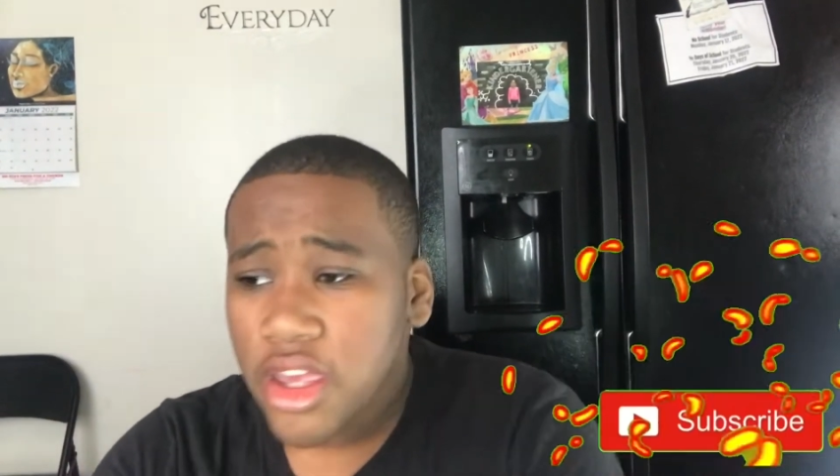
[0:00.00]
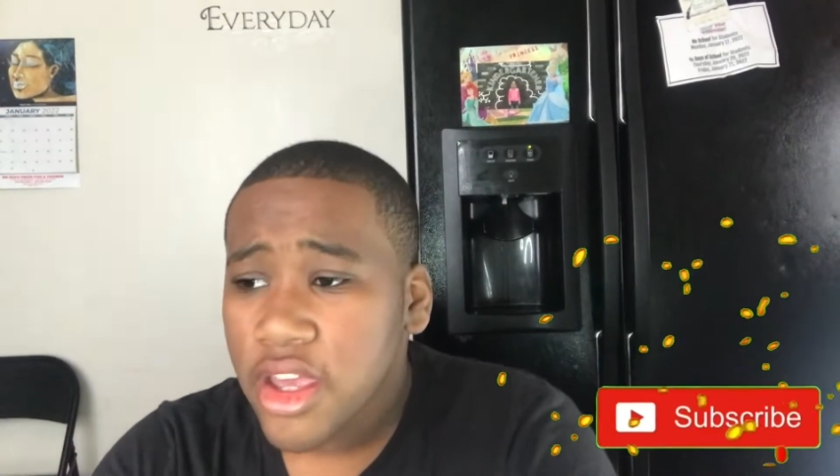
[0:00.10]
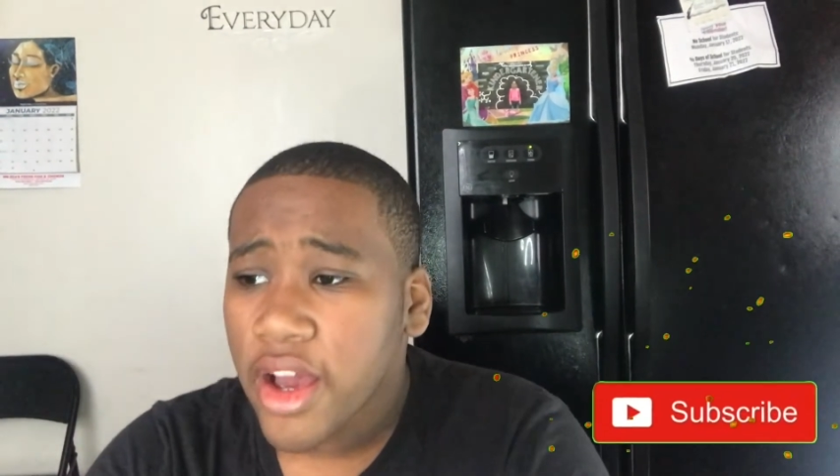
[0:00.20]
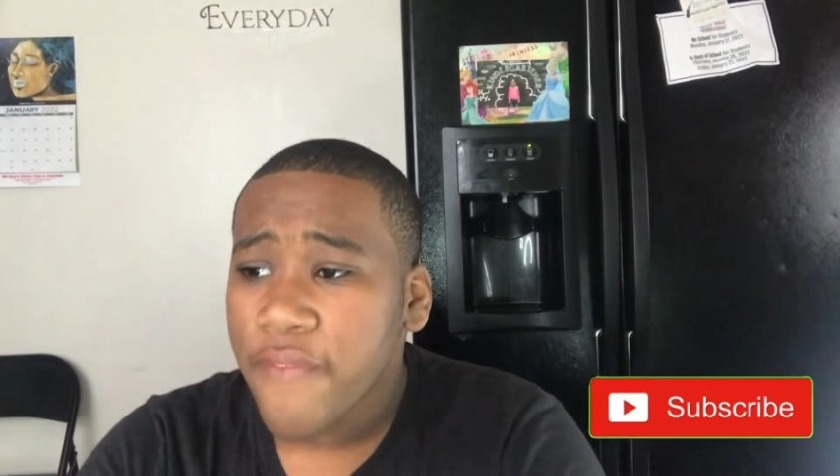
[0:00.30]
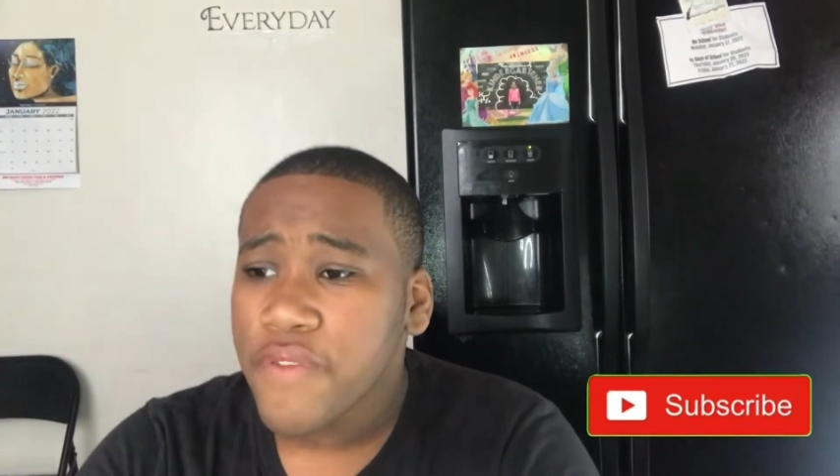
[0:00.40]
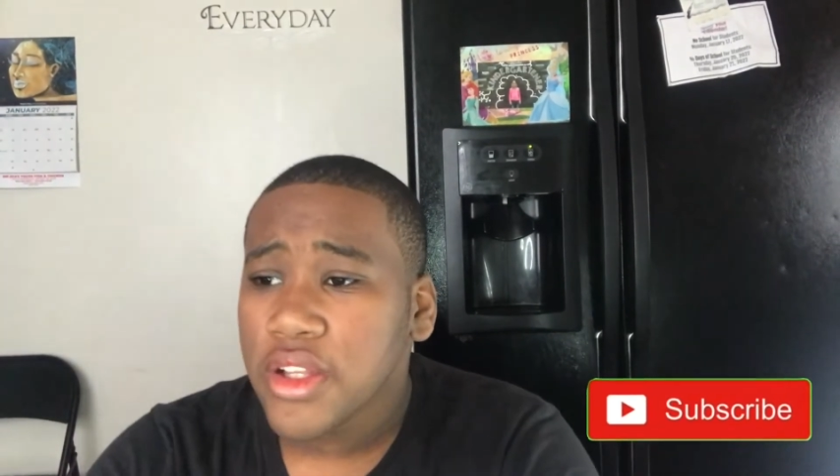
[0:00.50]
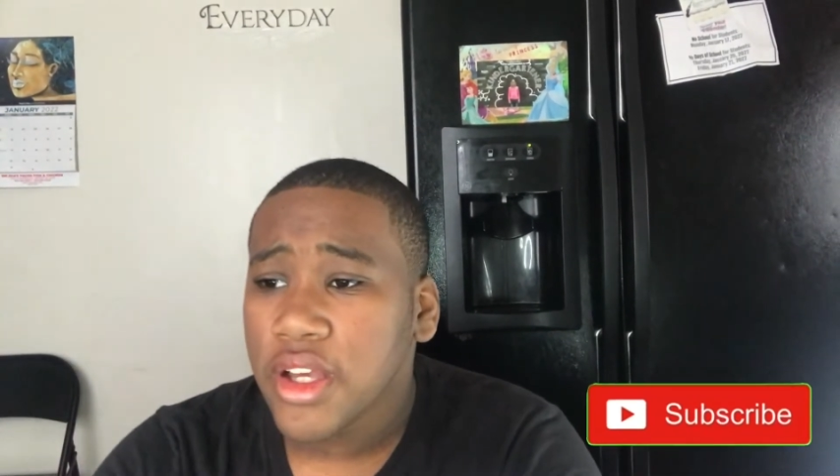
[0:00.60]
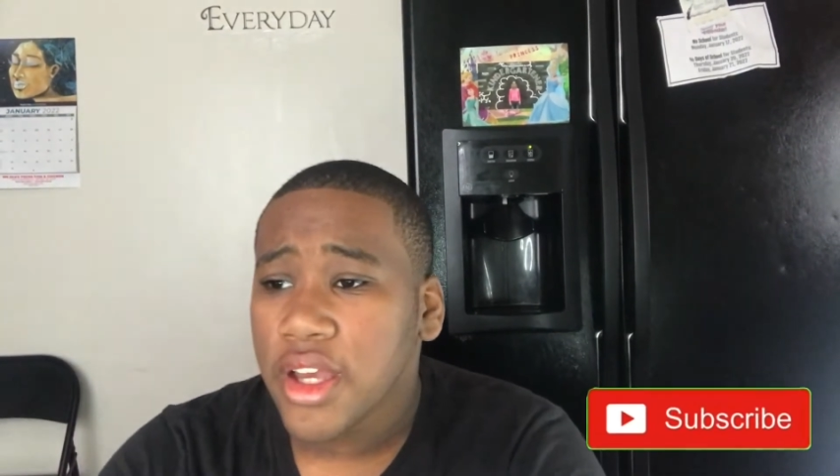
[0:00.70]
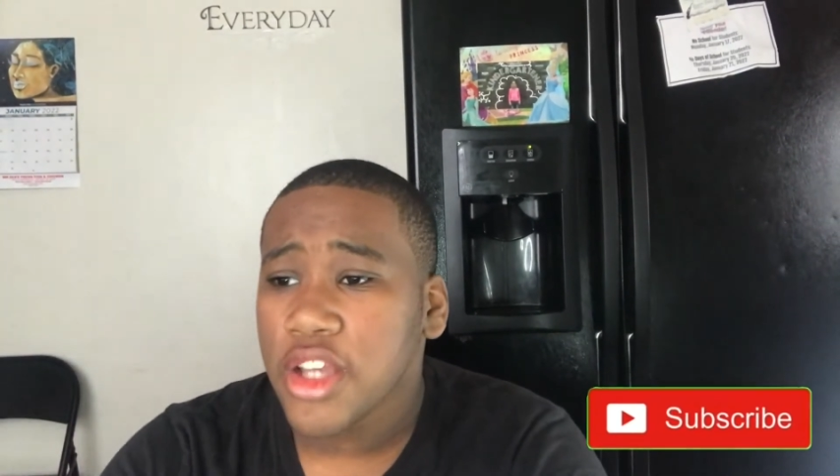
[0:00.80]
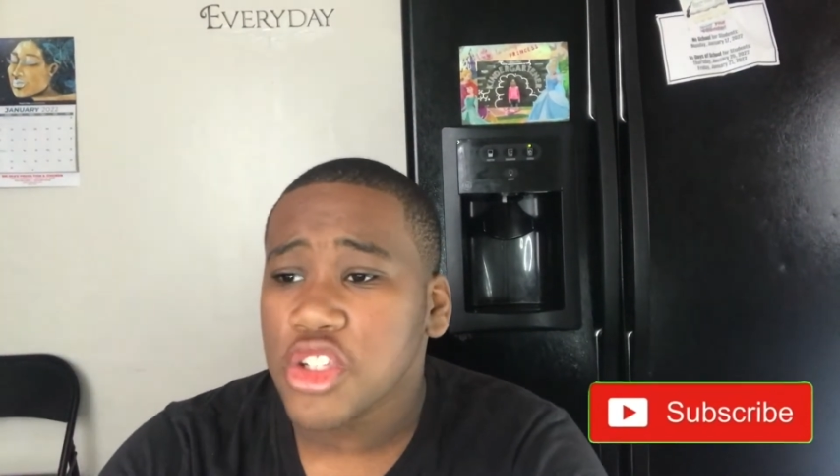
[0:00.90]
and I feel
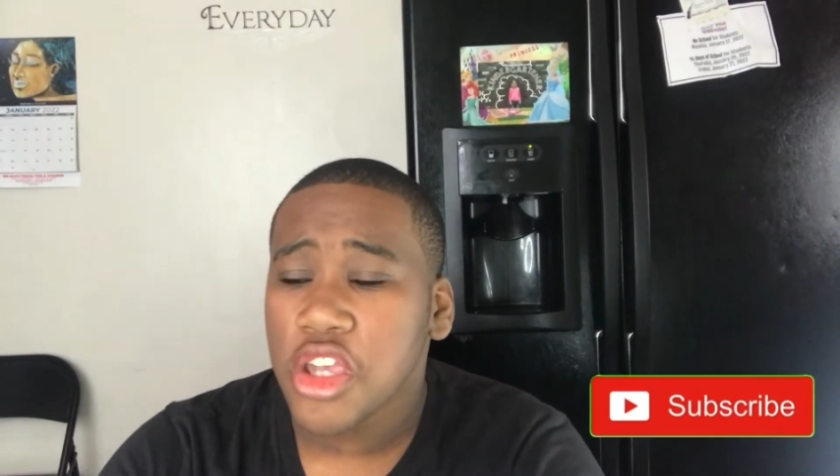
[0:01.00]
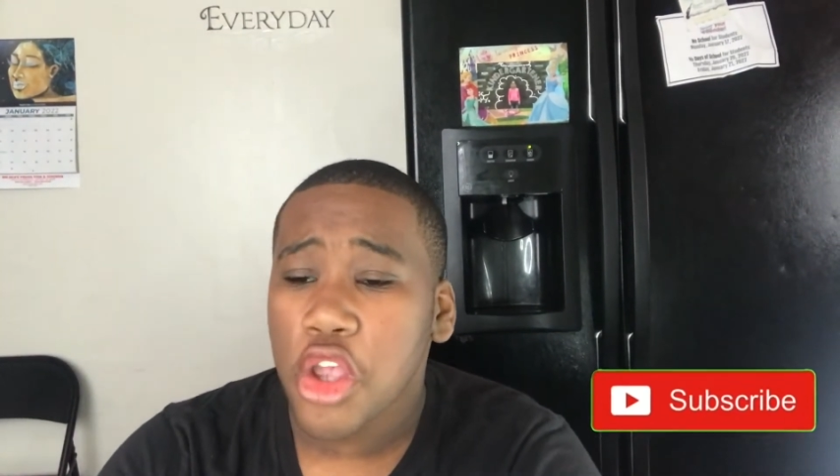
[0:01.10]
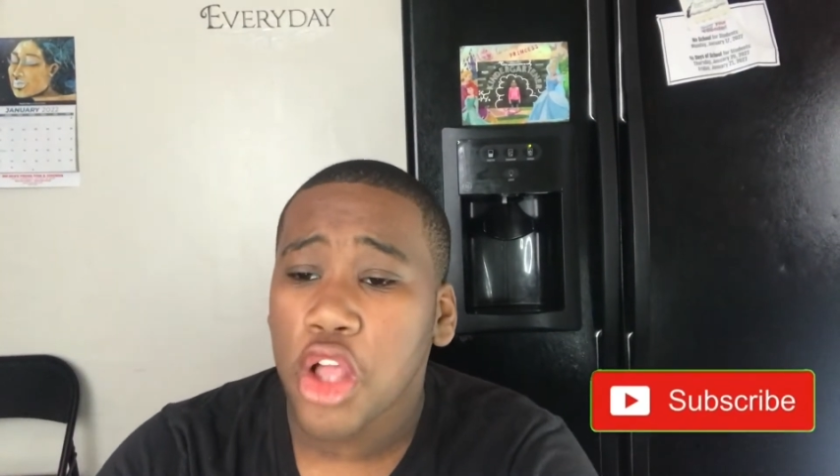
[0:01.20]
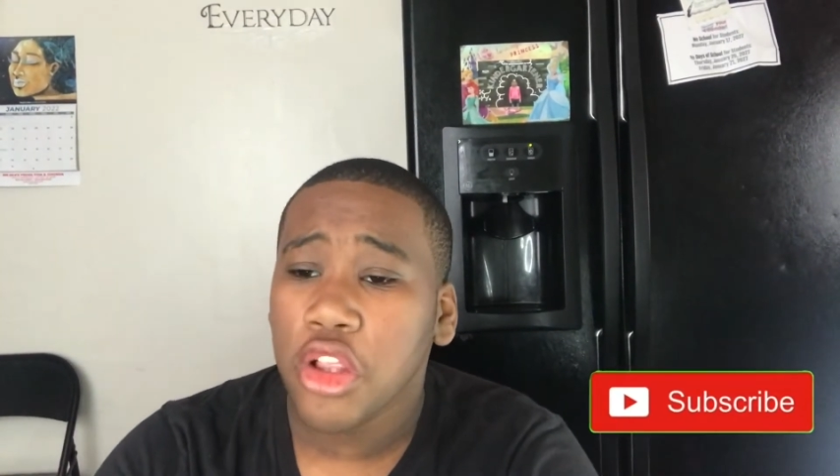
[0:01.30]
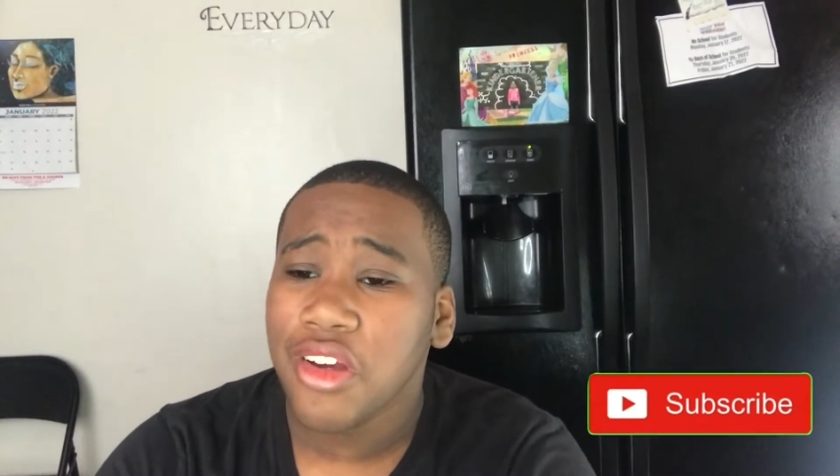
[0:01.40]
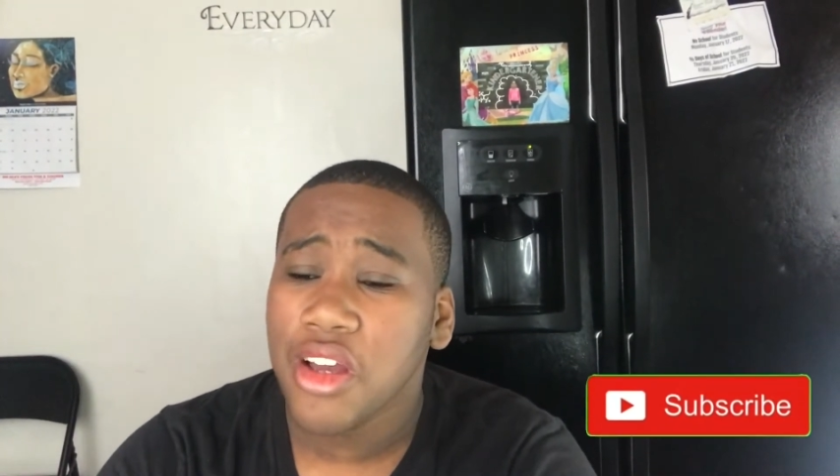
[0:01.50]
like I should give y'all an